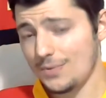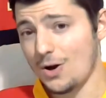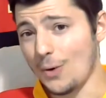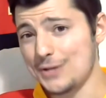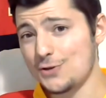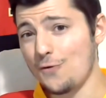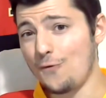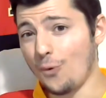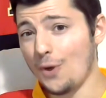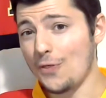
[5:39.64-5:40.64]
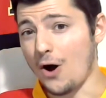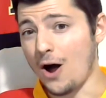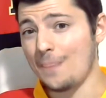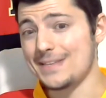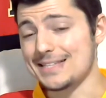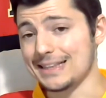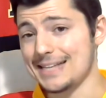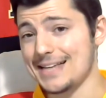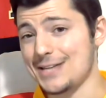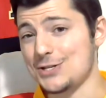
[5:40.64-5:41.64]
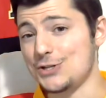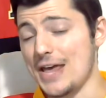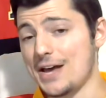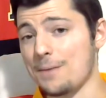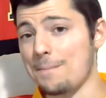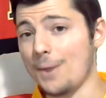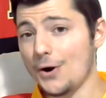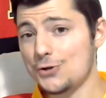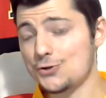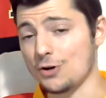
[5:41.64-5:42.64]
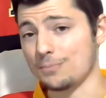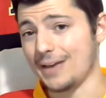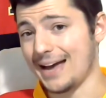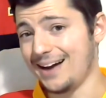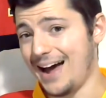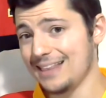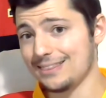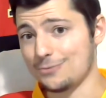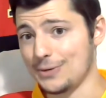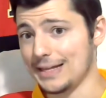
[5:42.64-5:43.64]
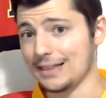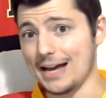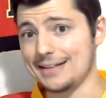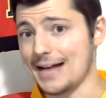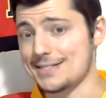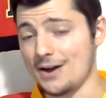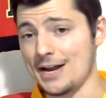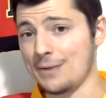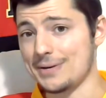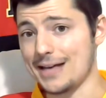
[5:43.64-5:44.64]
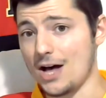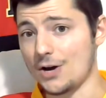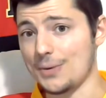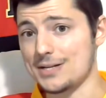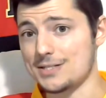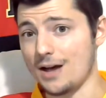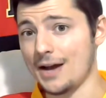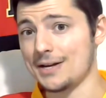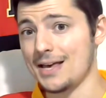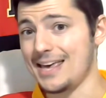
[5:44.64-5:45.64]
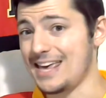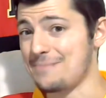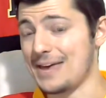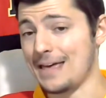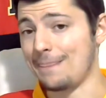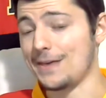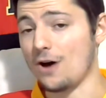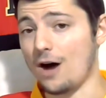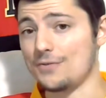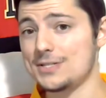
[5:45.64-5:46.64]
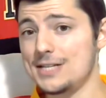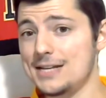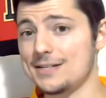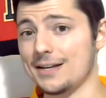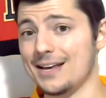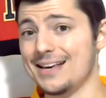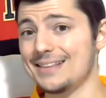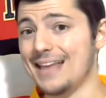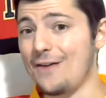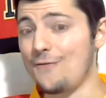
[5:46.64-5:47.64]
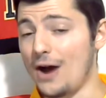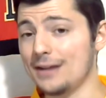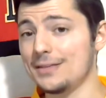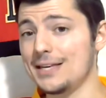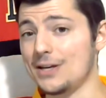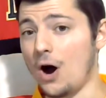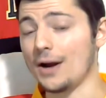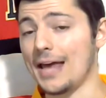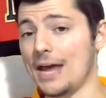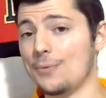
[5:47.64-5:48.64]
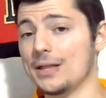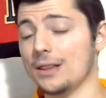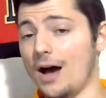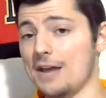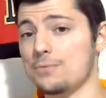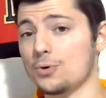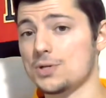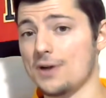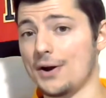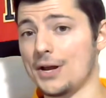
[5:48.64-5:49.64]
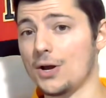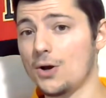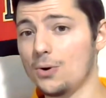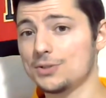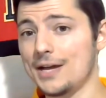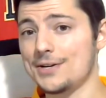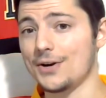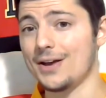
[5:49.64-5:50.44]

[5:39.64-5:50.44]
All right, so fourth on this list is Jacob Markstrom. And I really liked that signing when Calgary signed him in the offseason. They finally got a reliable starting goaltender.